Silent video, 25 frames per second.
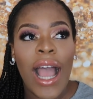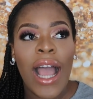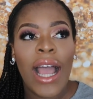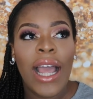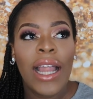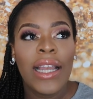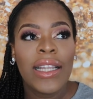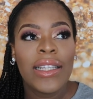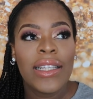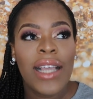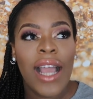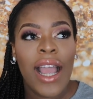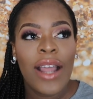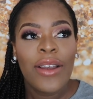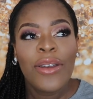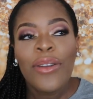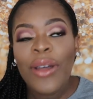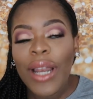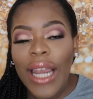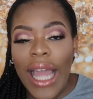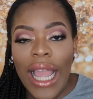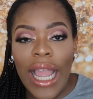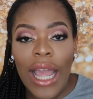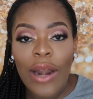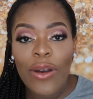And
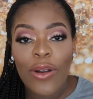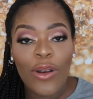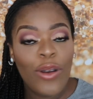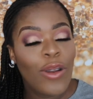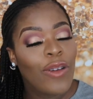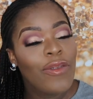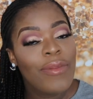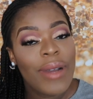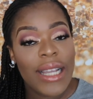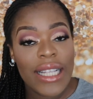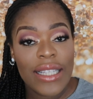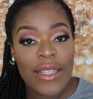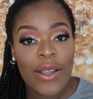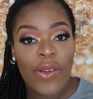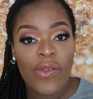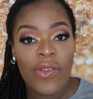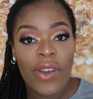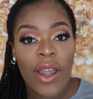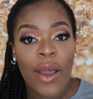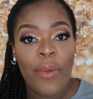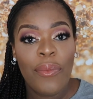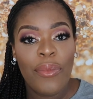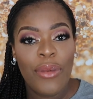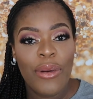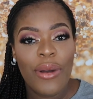not like I don't love
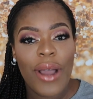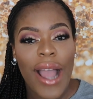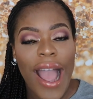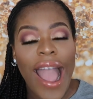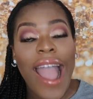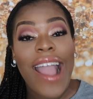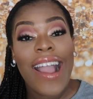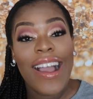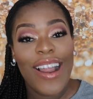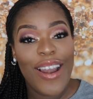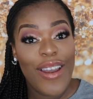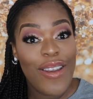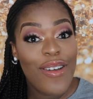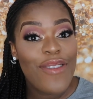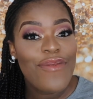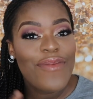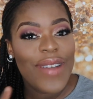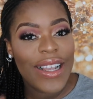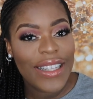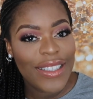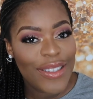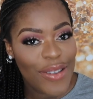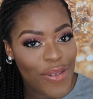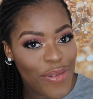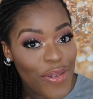myself now, but I can love
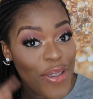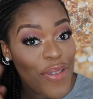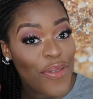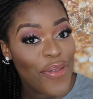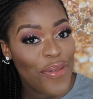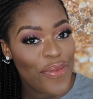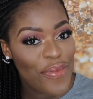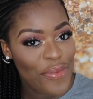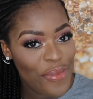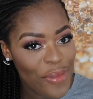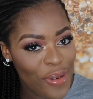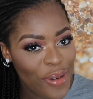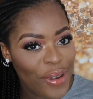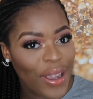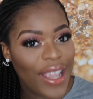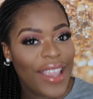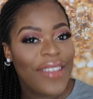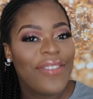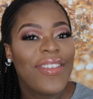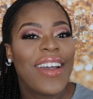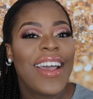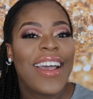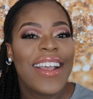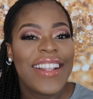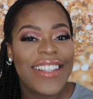myself even more
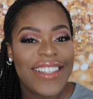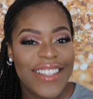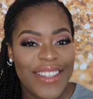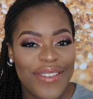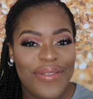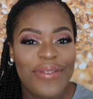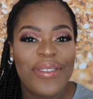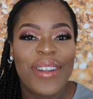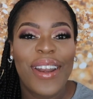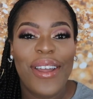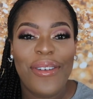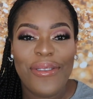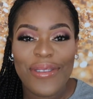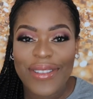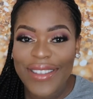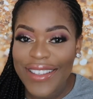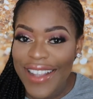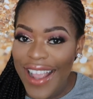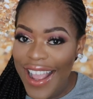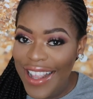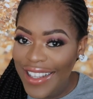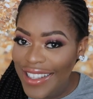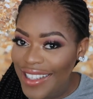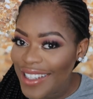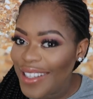if I achieve what I want
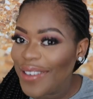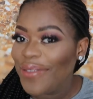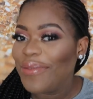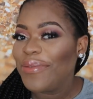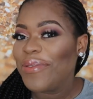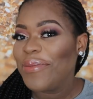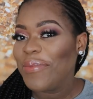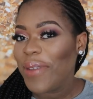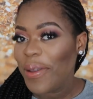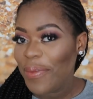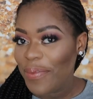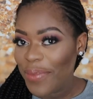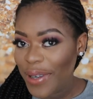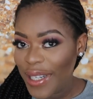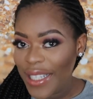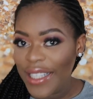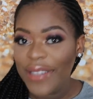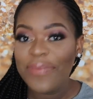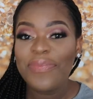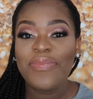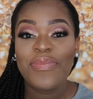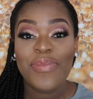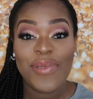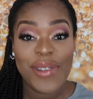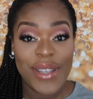to achieve for my
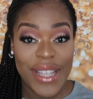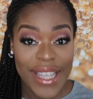body.